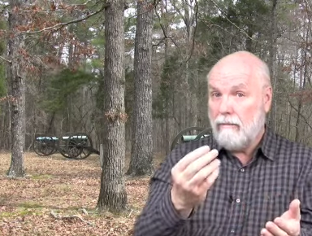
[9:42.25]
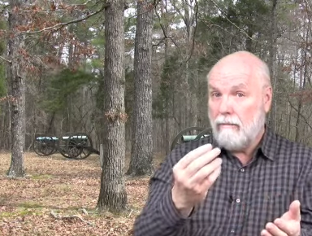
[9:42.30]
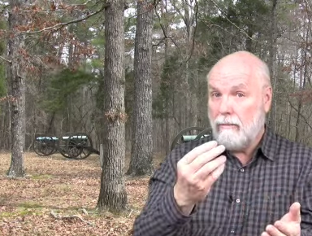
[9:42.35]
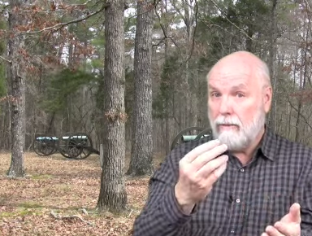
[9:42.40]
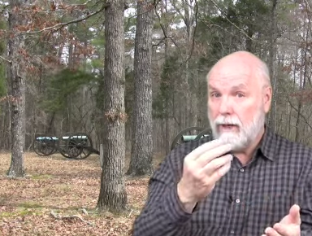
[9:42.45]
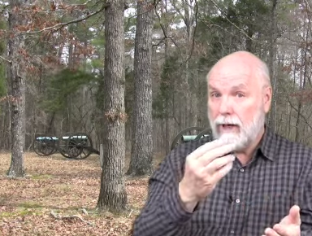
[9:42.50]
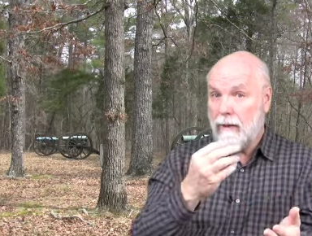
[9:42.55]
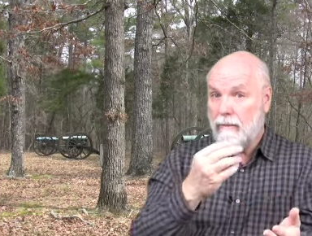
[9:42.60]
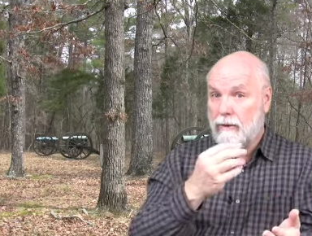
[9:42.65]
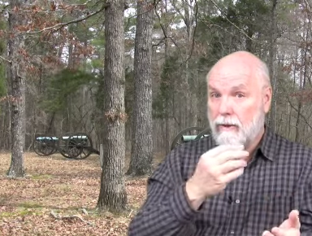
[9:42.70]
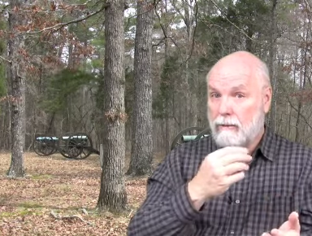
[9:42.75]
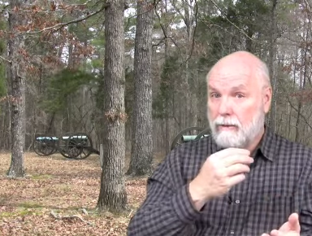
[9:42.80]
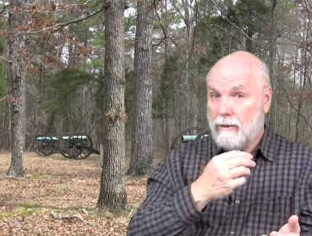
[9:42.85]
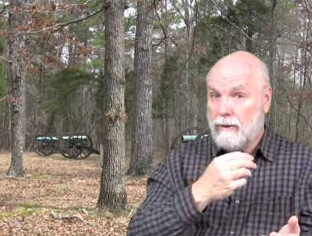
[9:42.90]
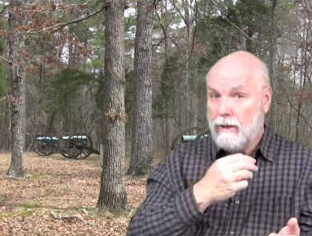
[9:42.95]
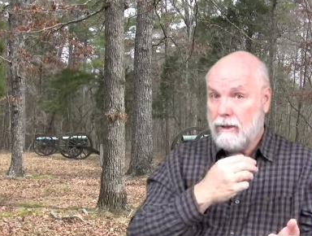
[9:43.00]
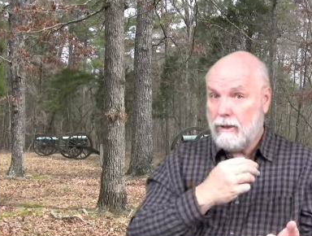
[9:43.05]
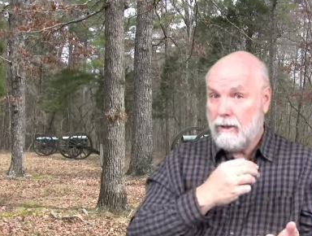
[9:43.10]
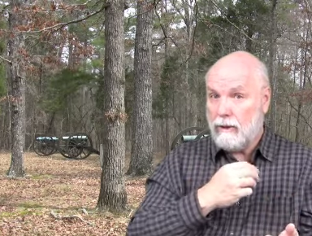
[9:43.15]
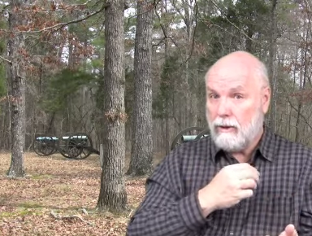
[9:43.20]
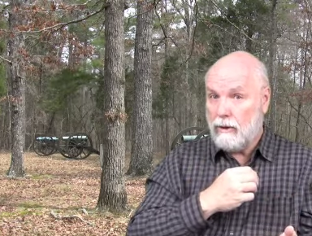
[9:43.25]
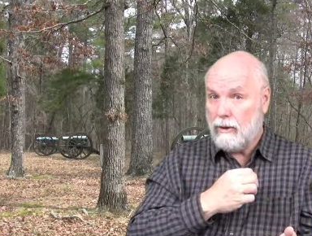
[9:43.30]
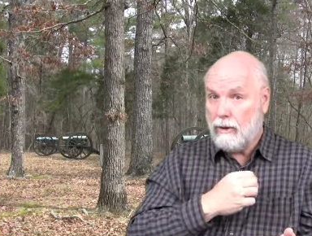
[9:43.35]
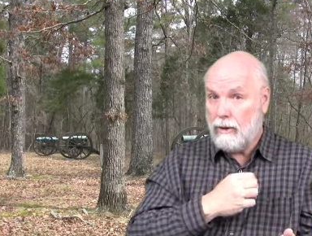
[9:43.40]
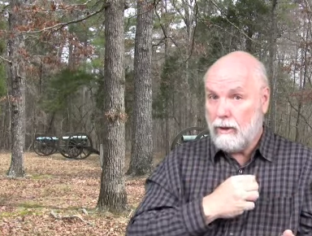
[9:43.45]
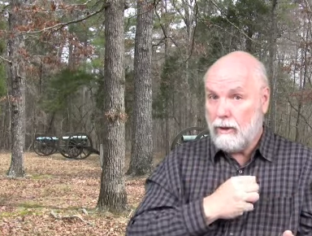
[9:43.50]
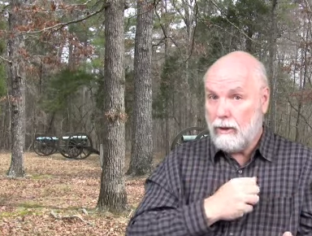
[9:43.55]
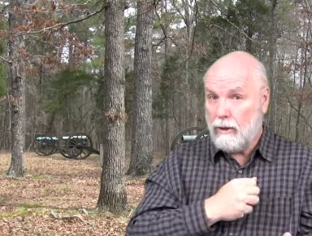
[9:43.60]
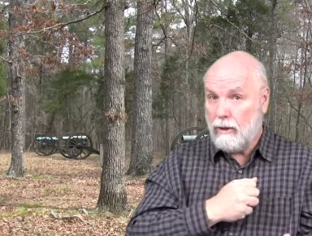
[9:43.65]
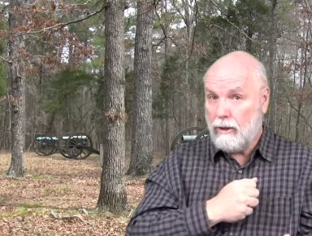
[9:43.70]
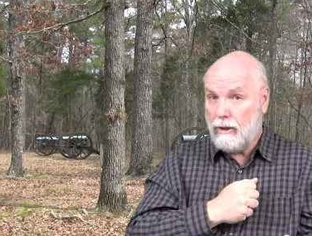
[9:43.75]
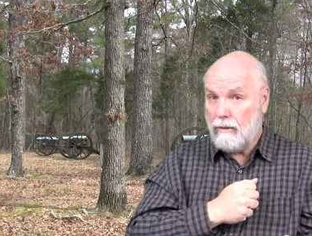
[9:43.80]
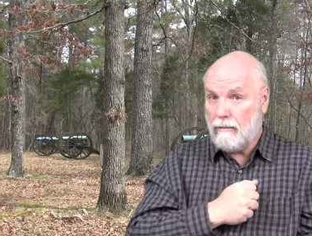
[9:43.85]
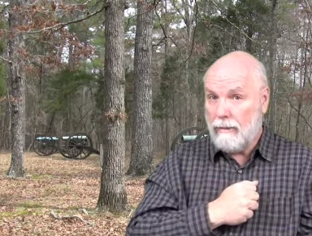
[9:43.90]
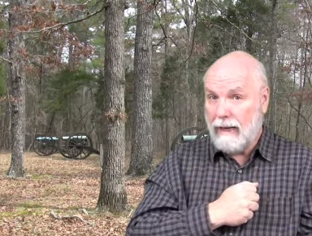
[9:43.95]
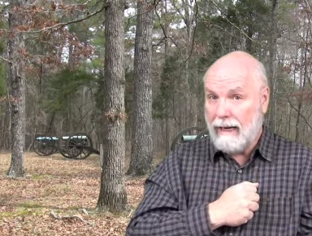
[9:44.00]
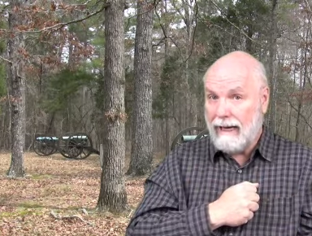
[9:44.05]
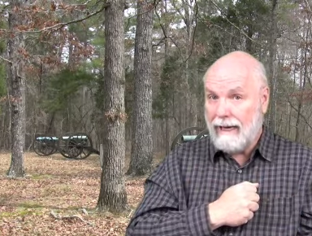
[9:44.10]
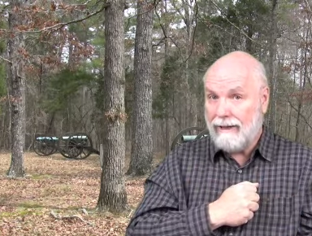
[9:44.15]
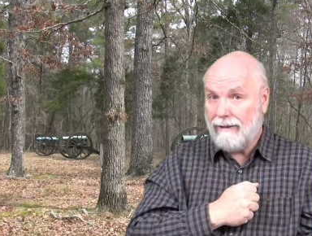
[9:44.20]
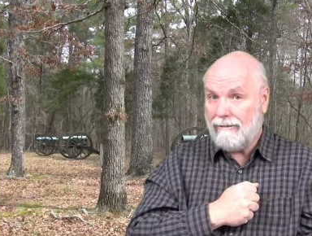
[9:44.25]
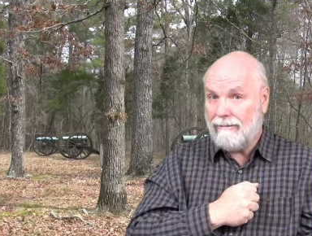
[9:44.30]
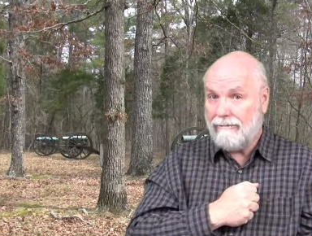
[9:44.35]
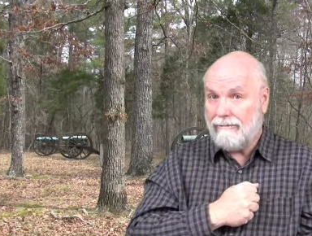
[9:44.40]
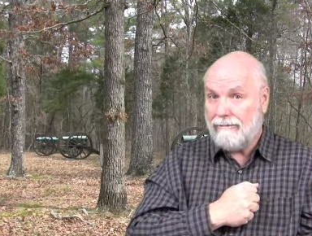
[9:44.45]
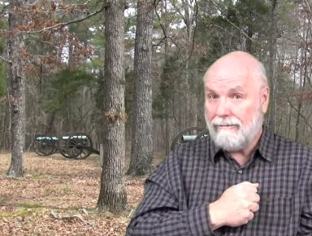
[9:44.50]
Barnabas was a good man,